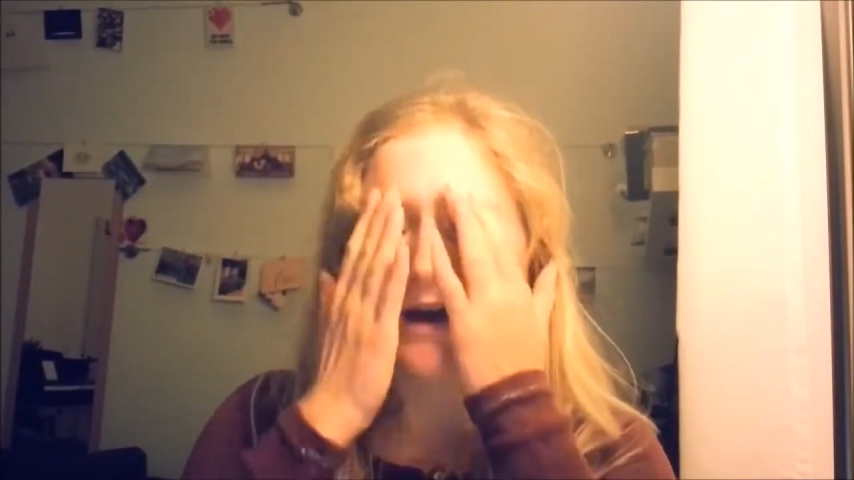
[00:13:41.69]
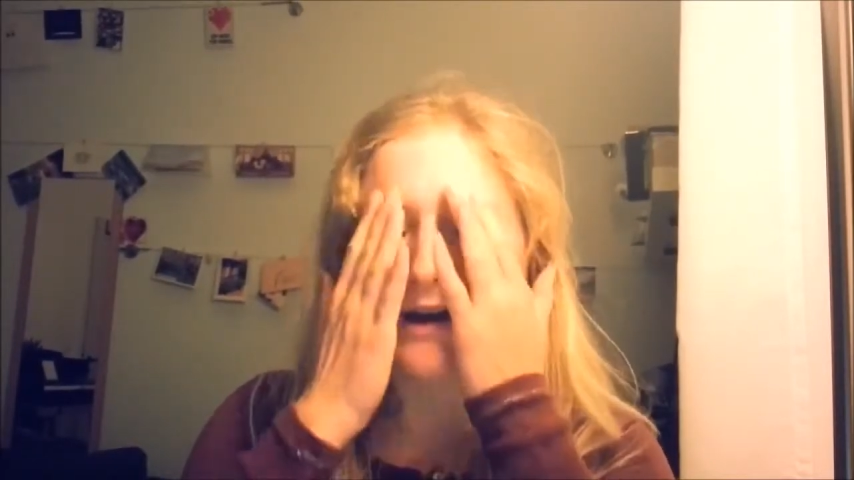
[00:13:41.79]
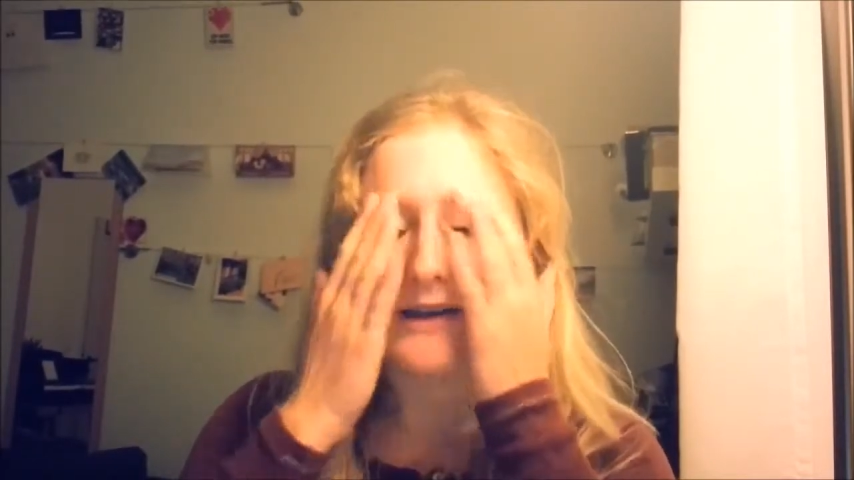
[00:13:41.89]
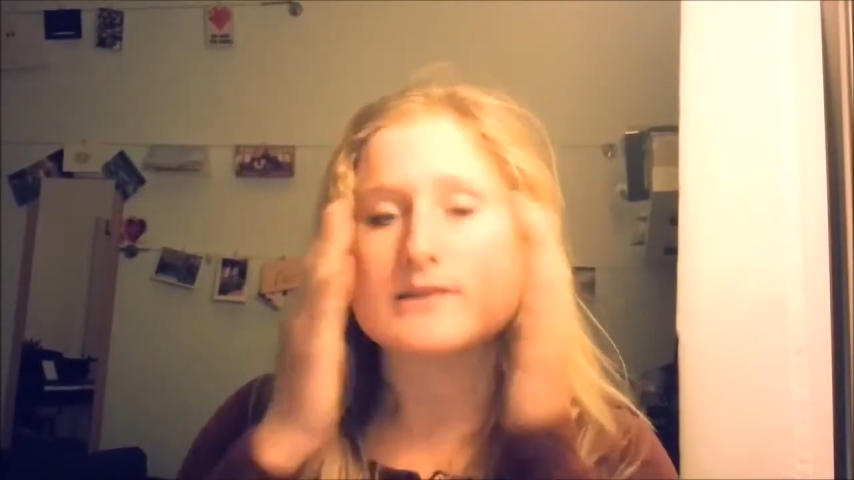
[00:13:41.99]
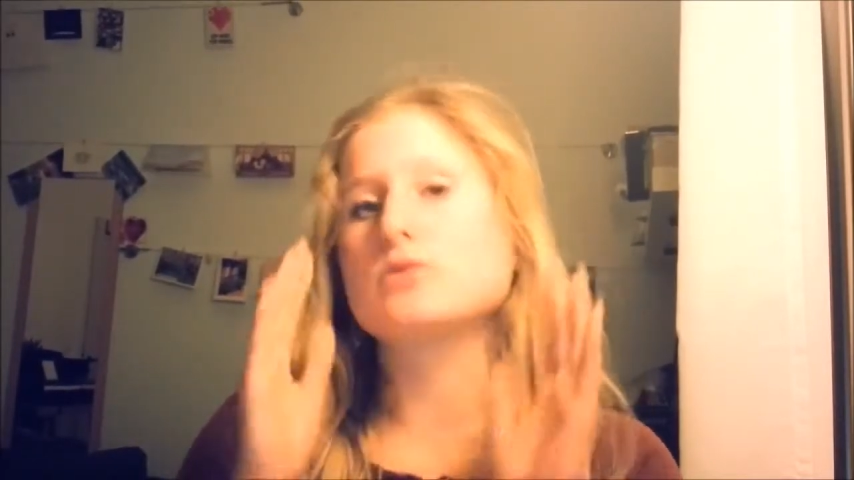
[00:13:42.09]

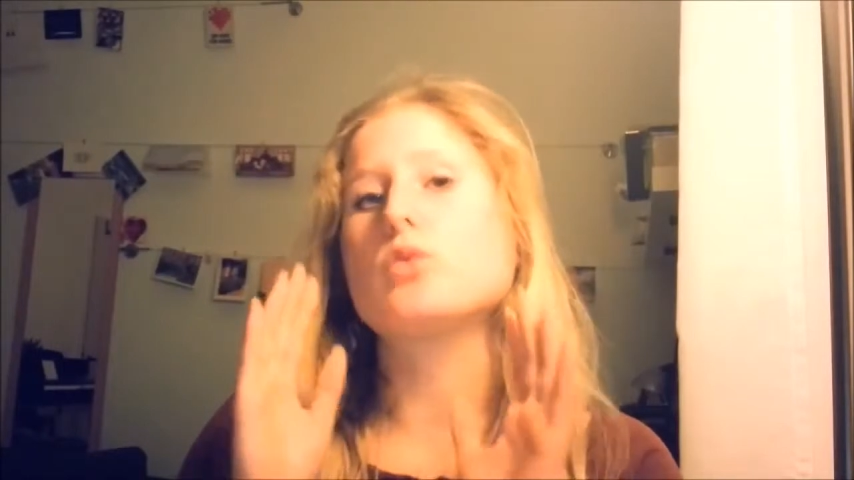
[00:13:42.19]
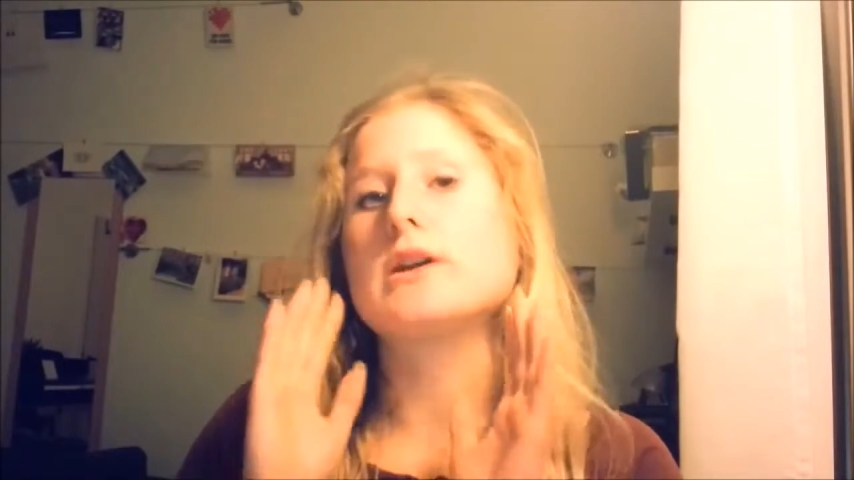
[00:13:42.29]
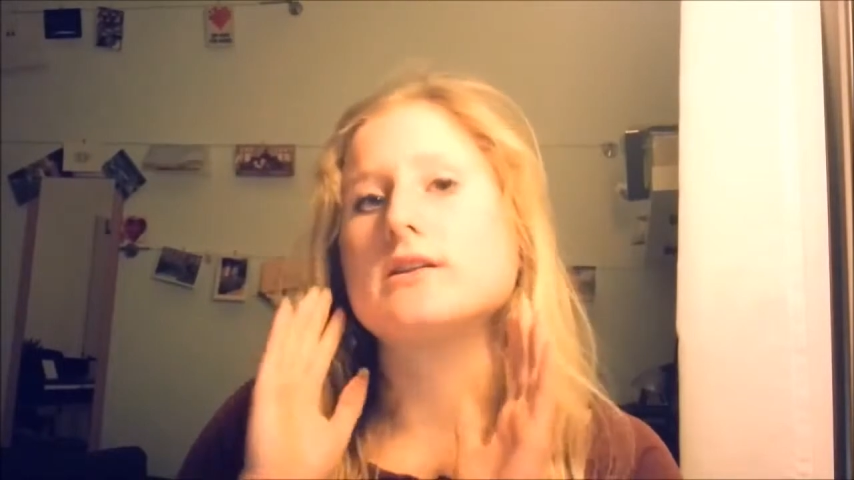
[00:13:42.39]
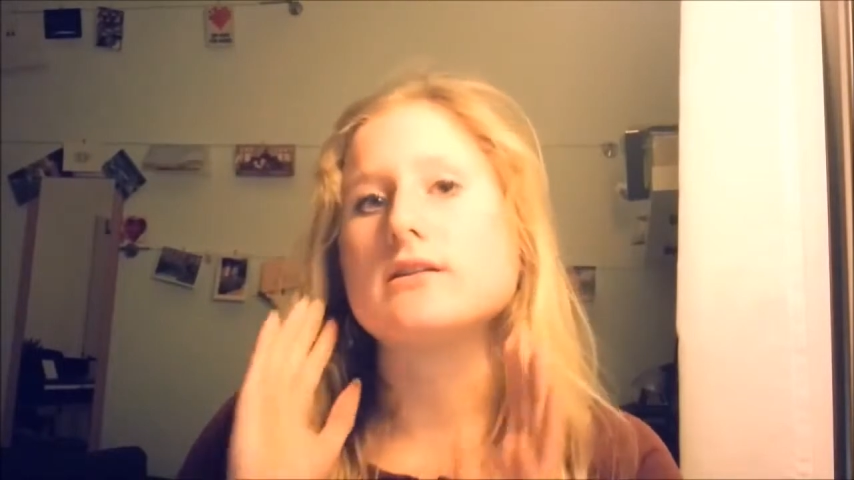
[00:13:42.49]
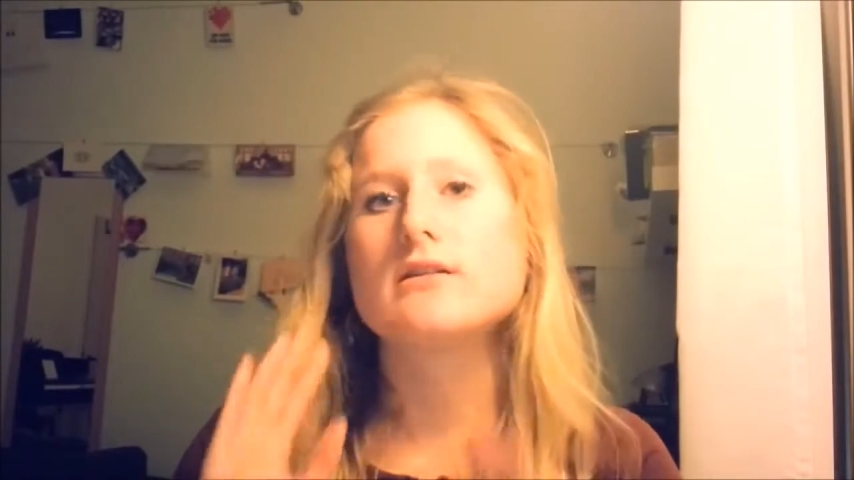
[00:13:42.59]
eyes
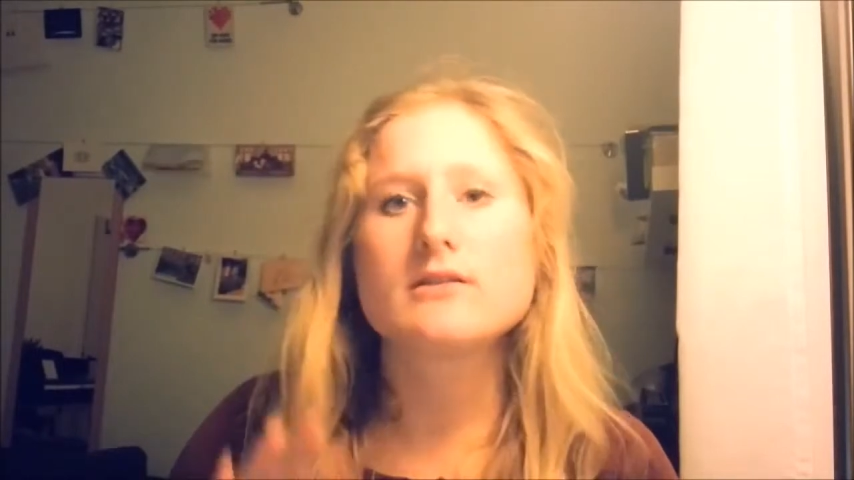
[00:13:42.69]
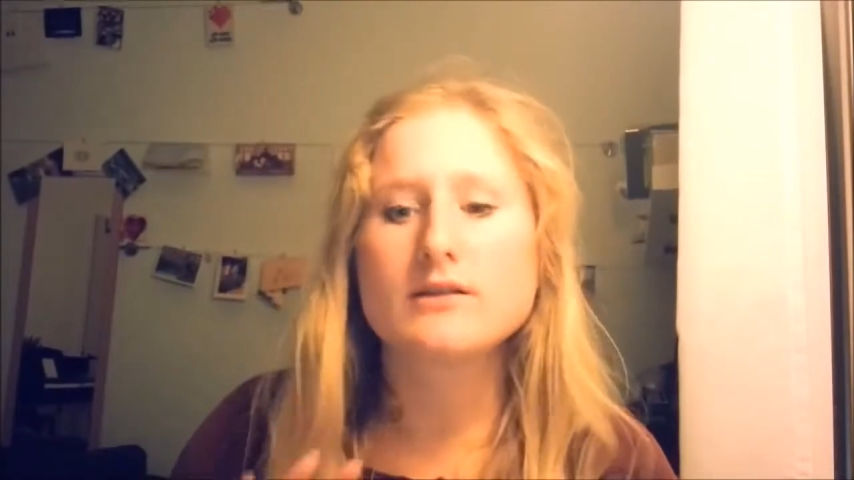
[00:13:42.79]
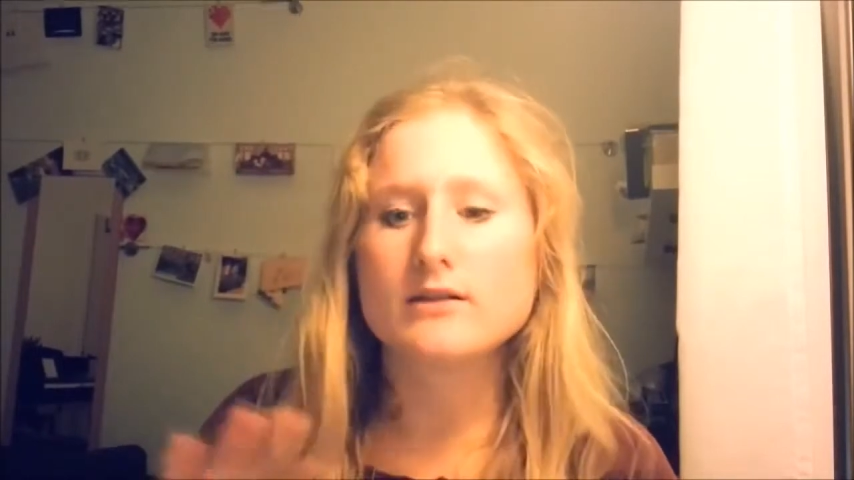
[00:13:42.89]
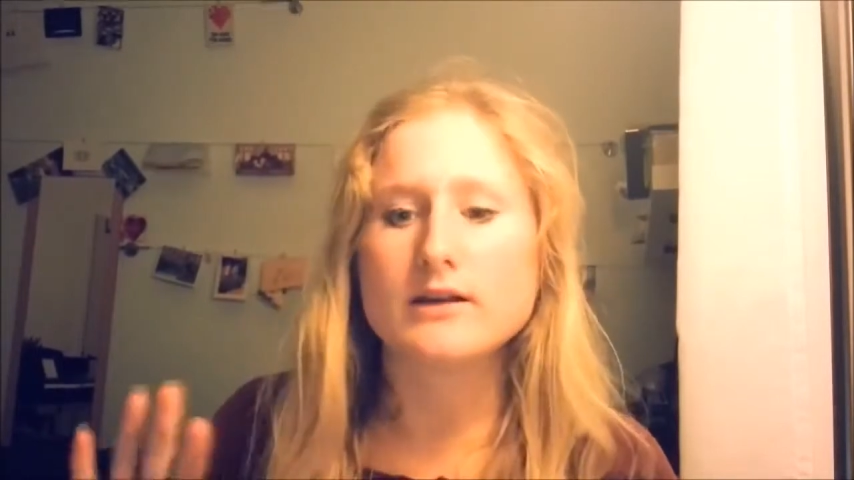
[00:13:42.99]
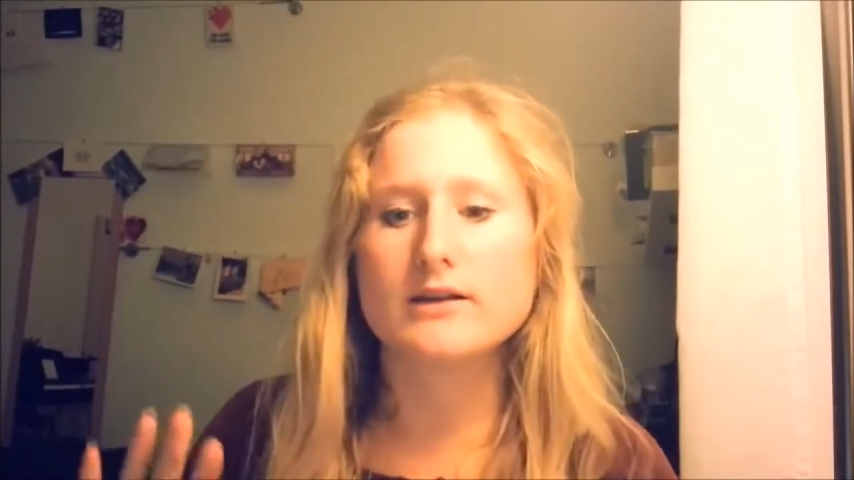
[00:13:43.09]
when
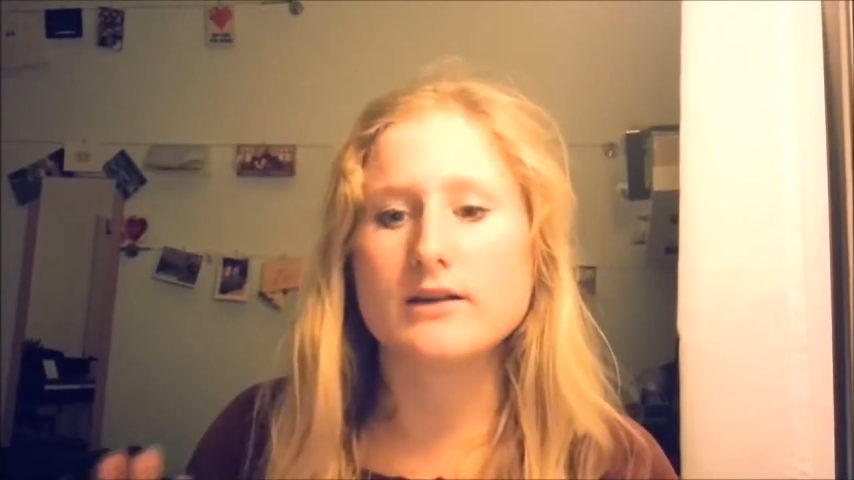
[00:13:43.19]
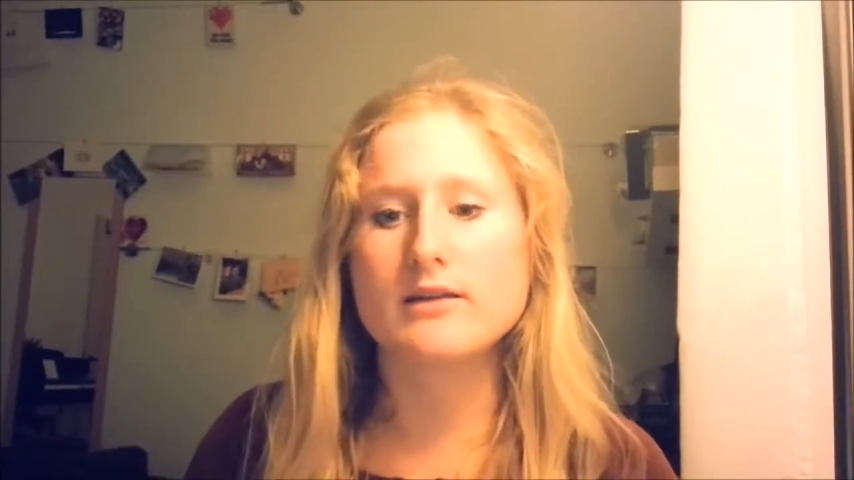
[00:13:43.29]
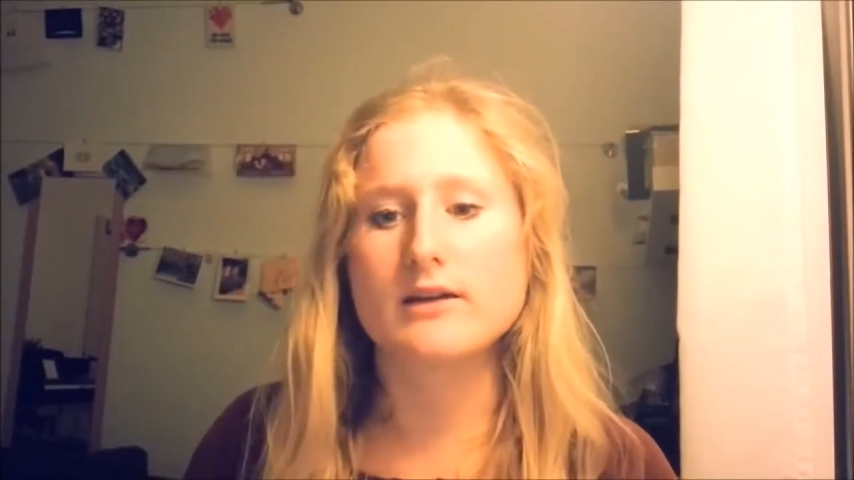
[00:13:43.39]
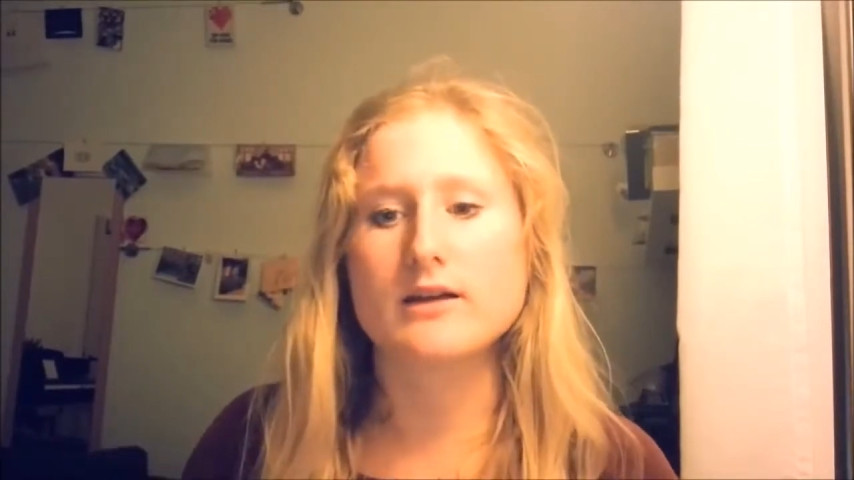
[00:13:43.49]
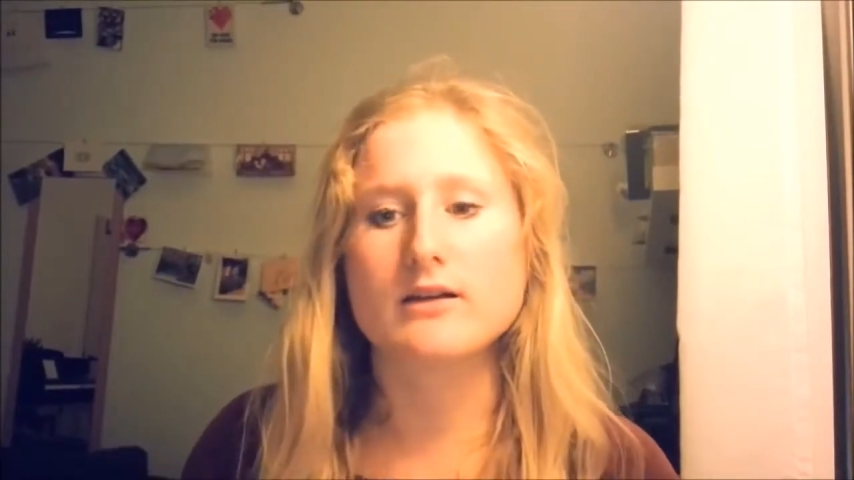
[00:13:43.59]

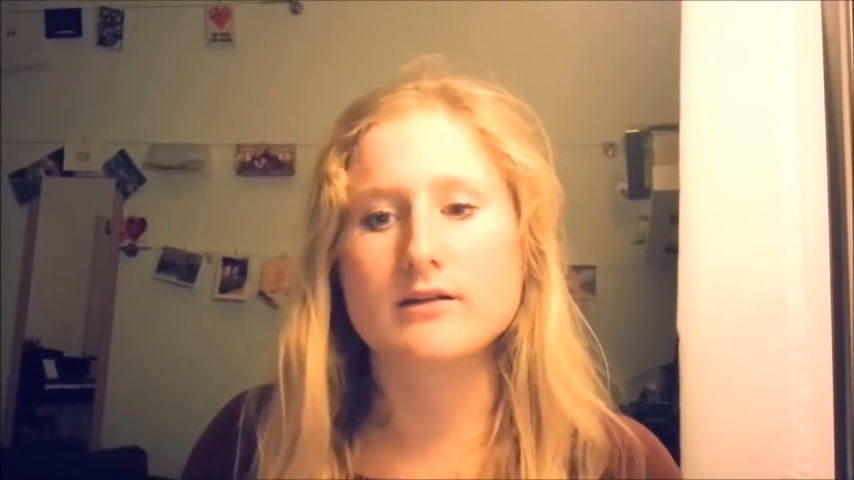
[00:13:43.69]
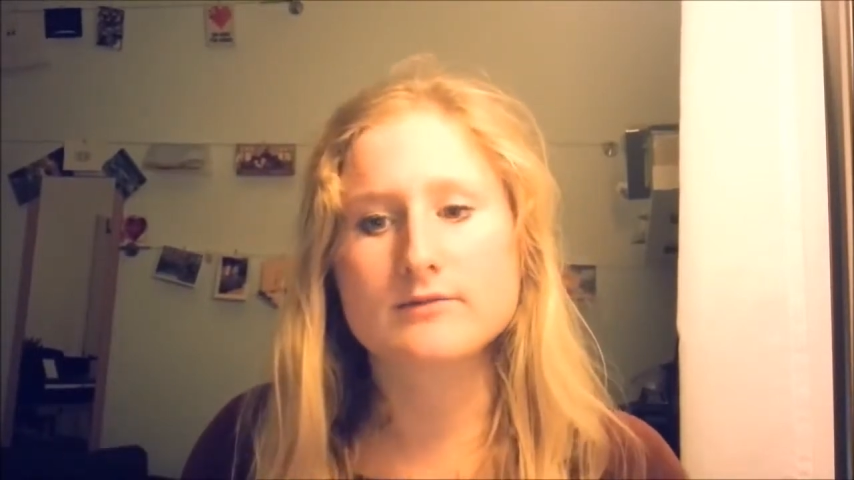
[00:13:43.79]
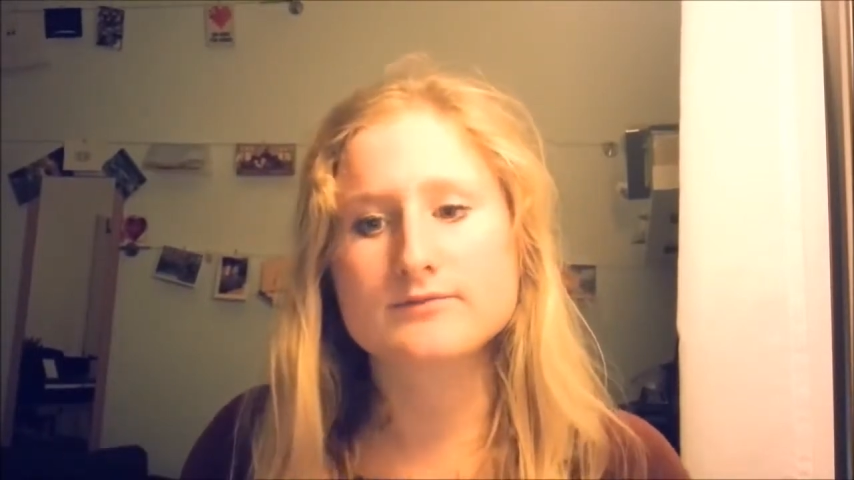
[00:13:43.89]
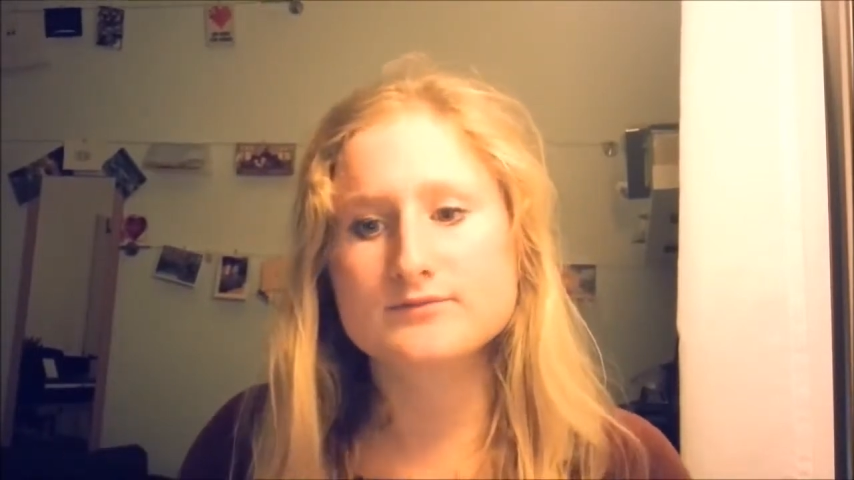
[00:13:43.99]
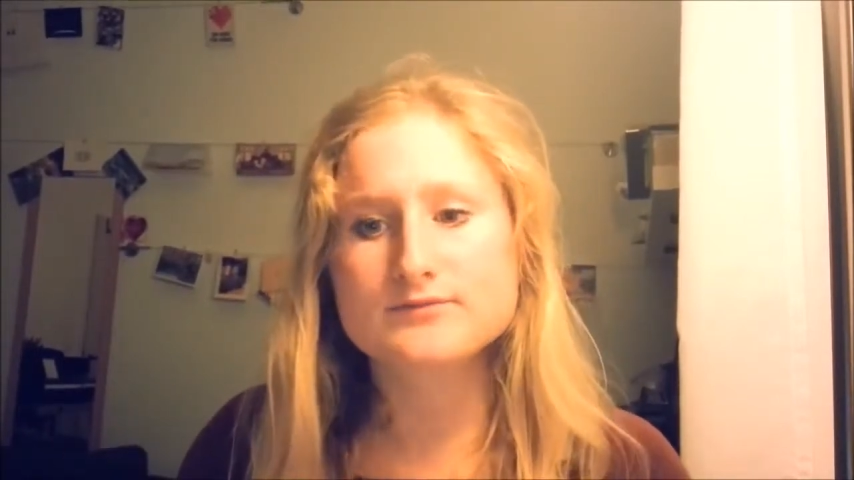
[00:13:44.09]
anything